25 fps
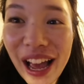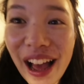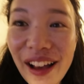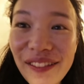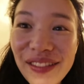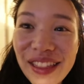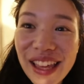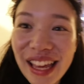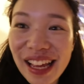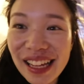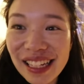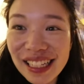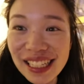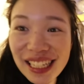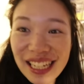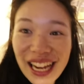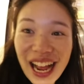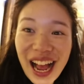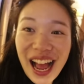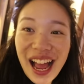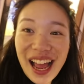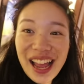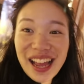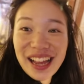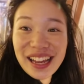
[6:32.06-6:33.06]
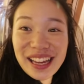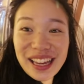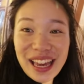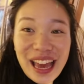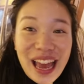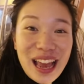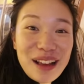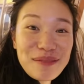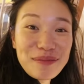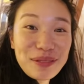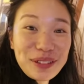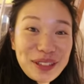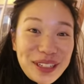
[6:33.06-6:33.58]
have the entire
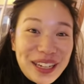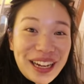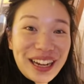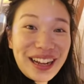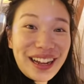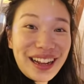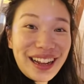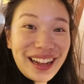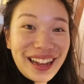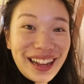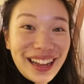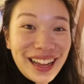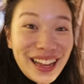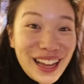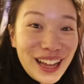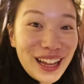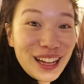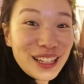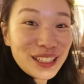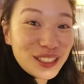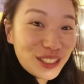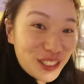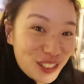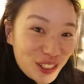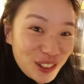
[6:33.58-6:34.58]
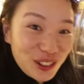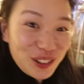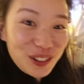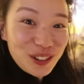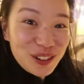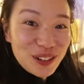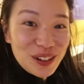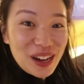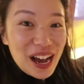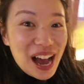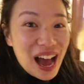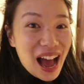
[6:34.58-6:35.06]
cable car to